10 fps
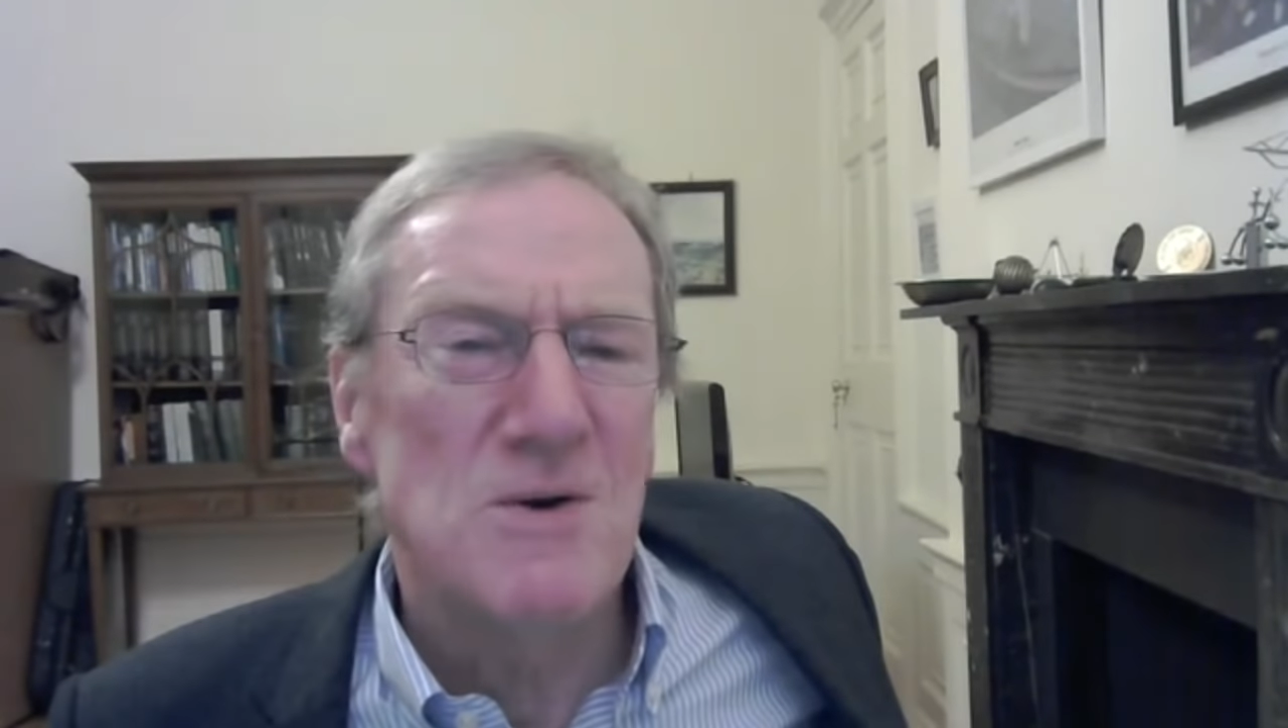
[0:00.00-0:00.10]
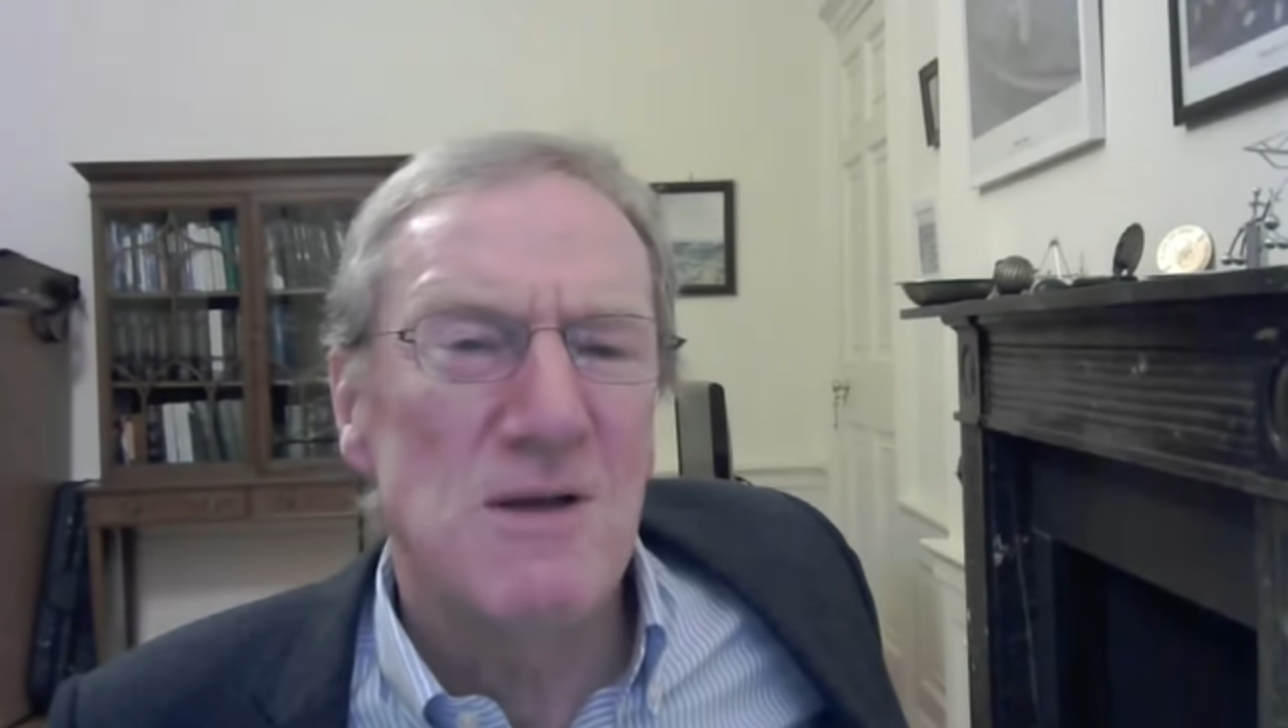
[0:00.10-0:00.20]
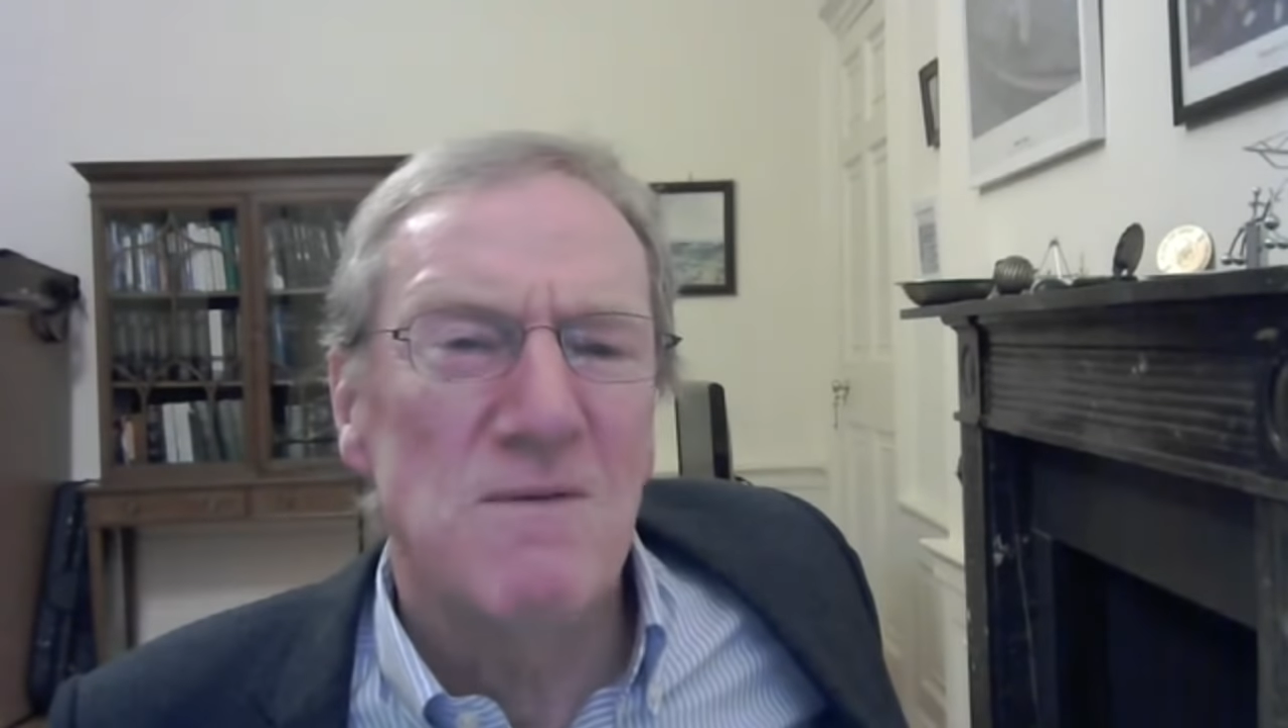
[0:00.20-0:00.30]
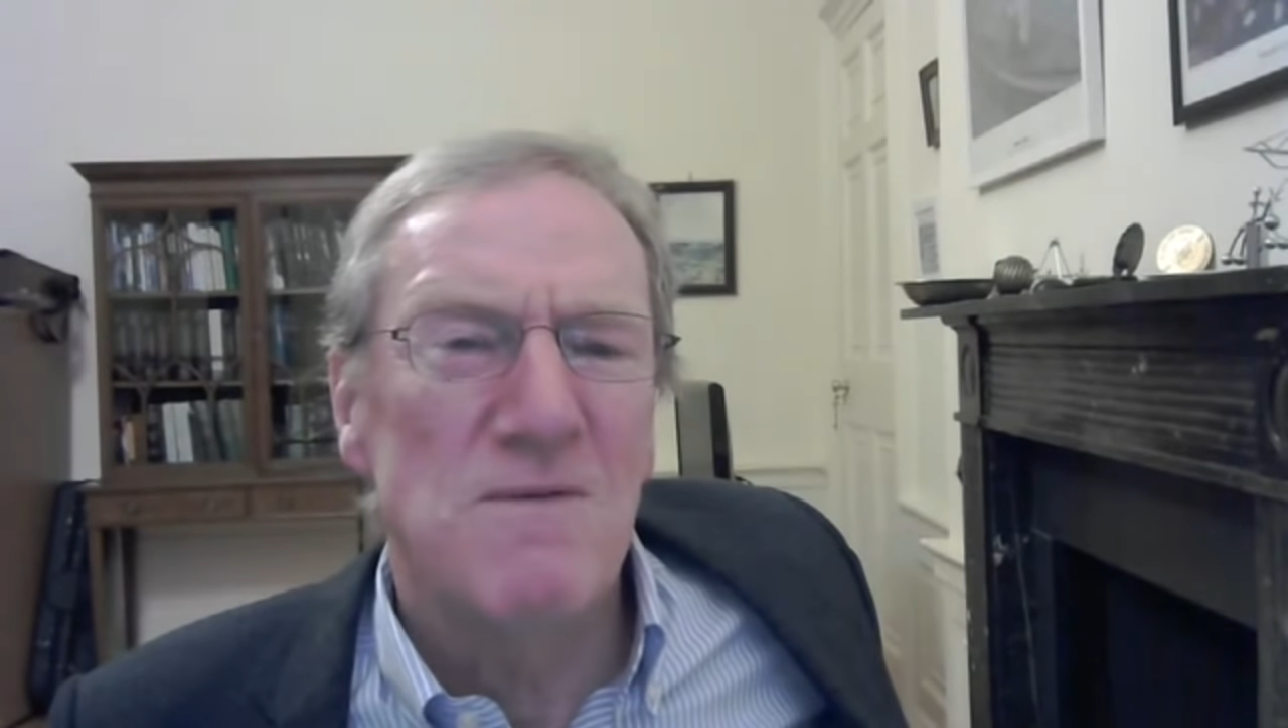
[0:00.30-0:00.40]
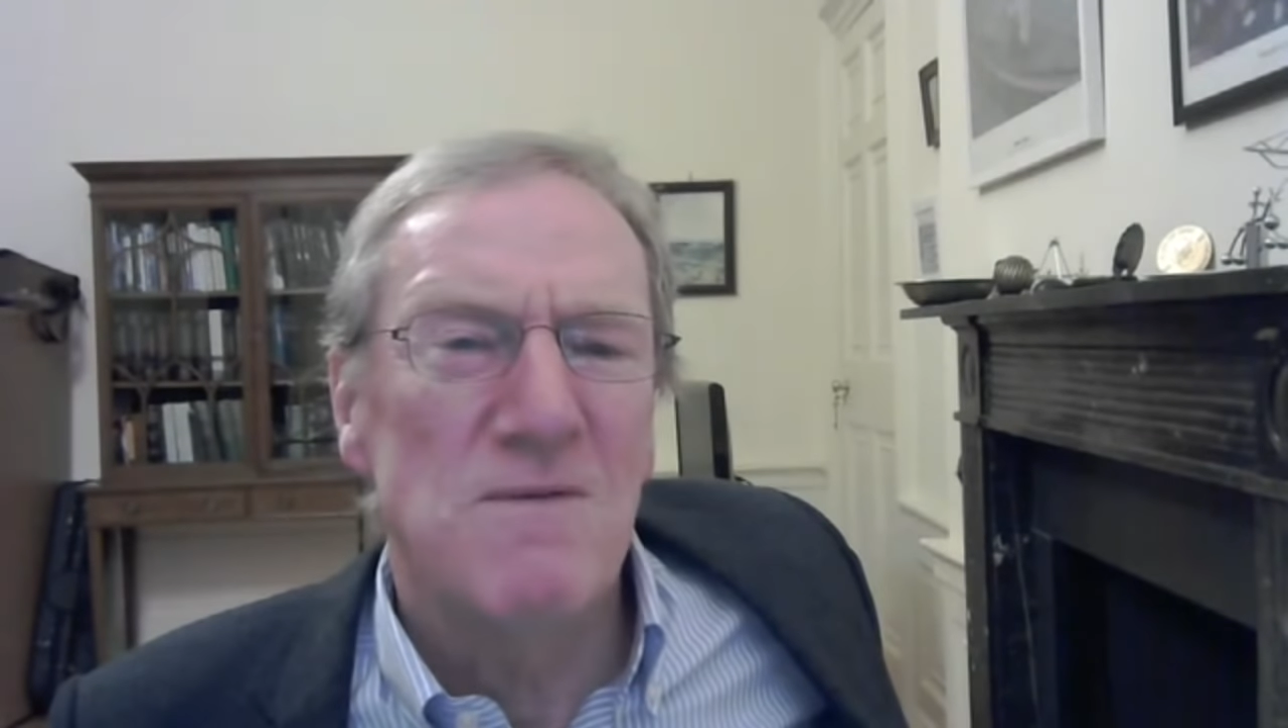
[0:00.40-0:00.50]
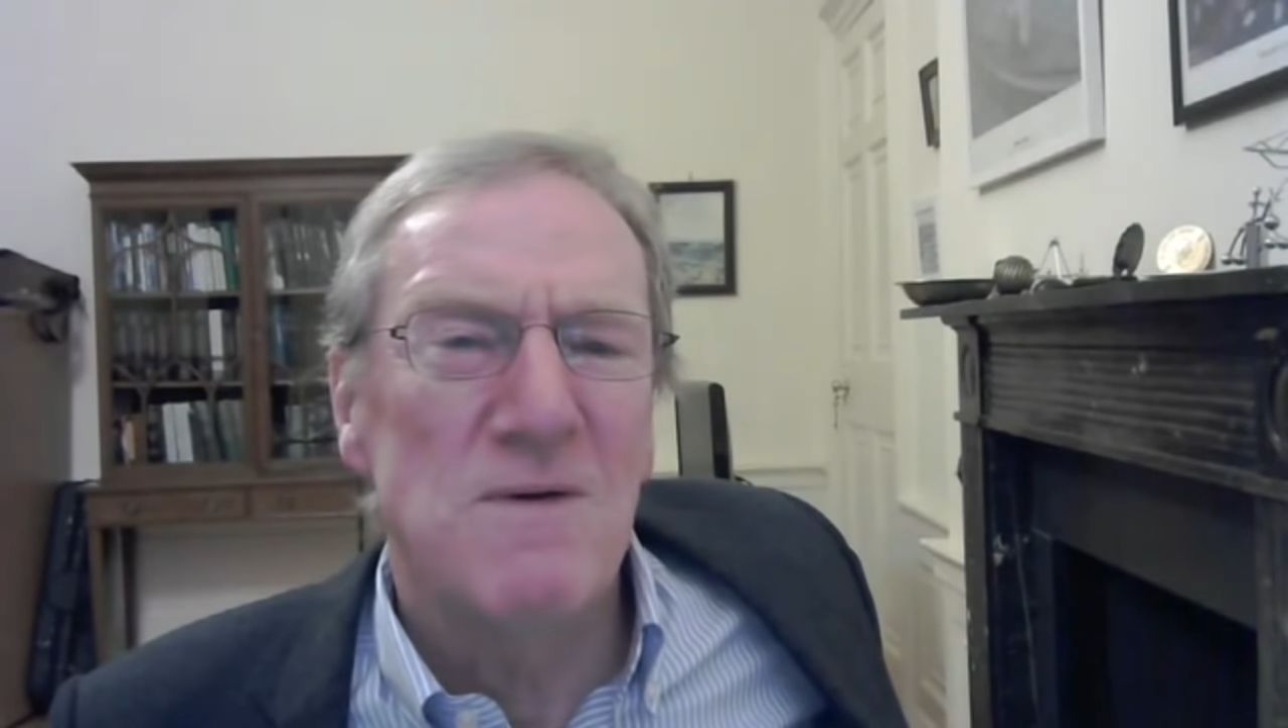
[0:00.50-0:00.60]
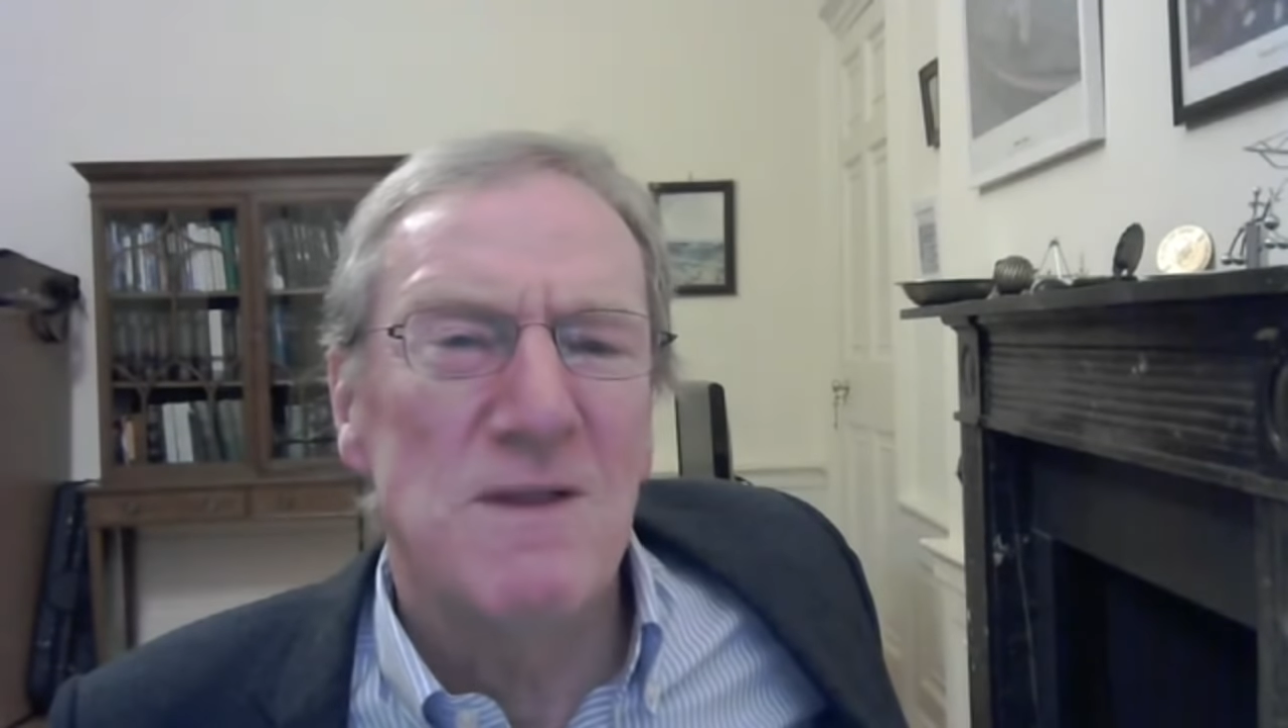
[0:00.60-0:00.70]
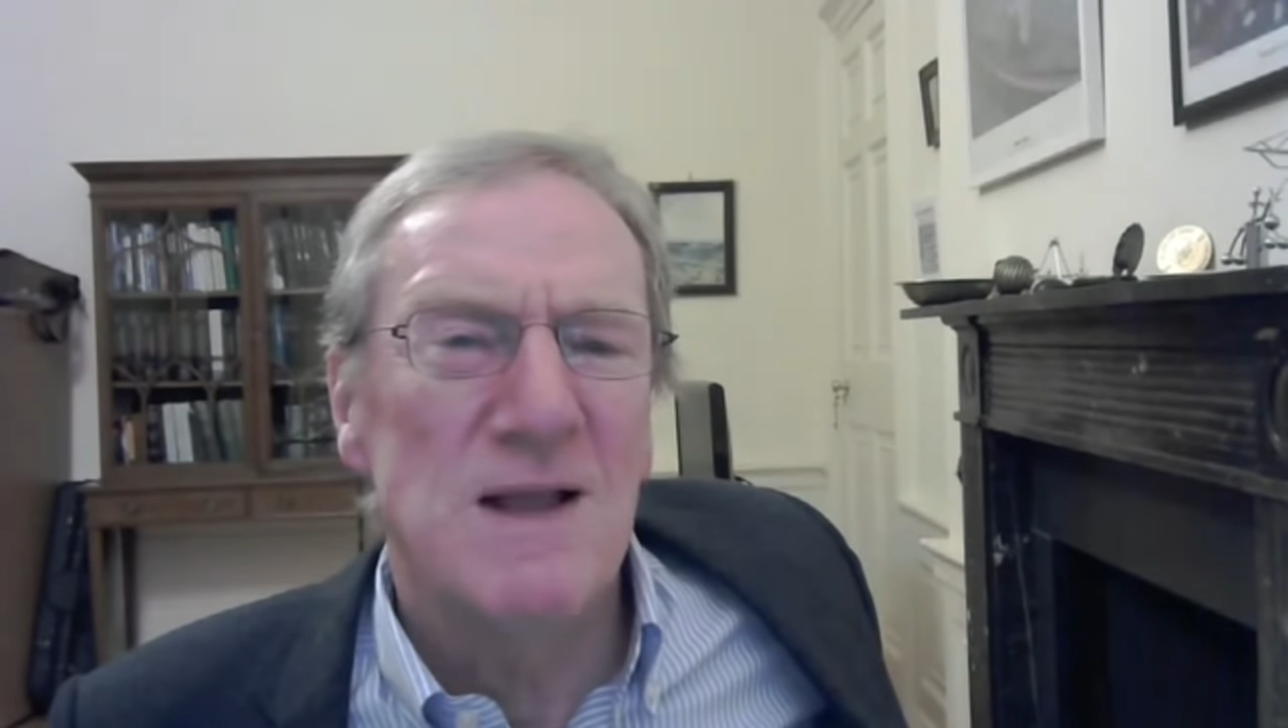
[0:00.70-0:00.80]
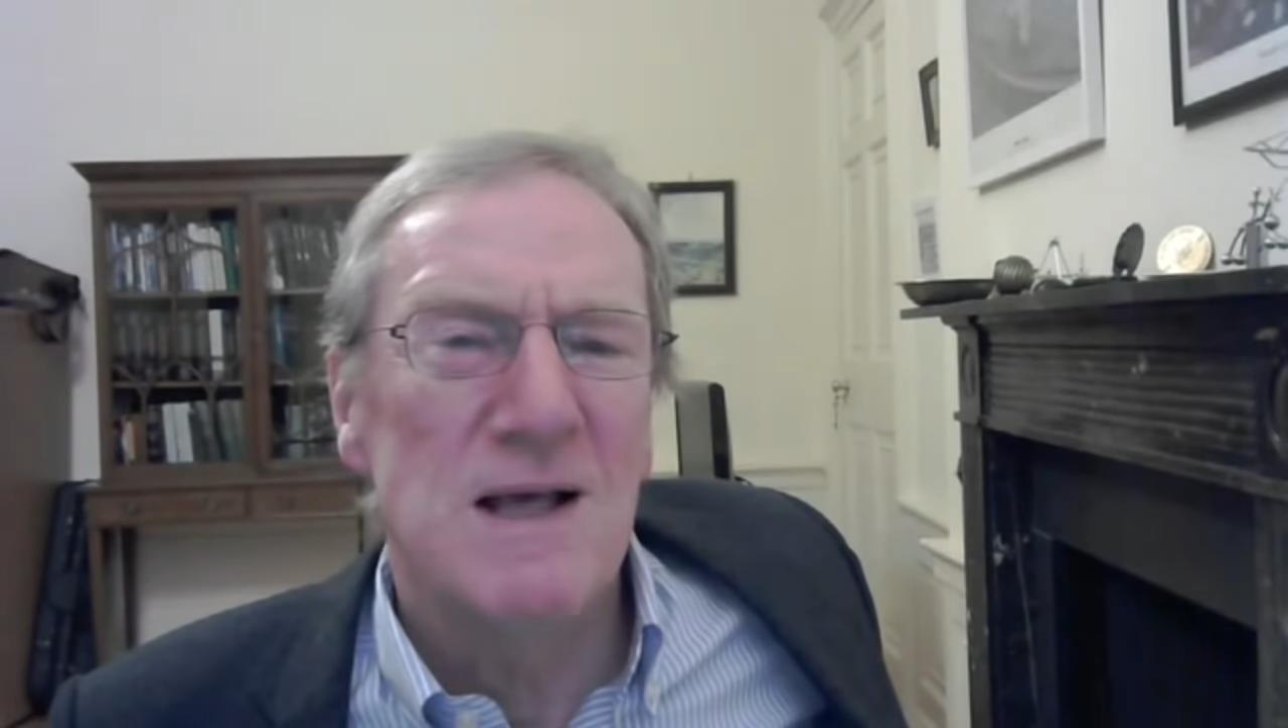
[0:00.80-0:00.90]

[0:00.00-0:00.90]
showing for the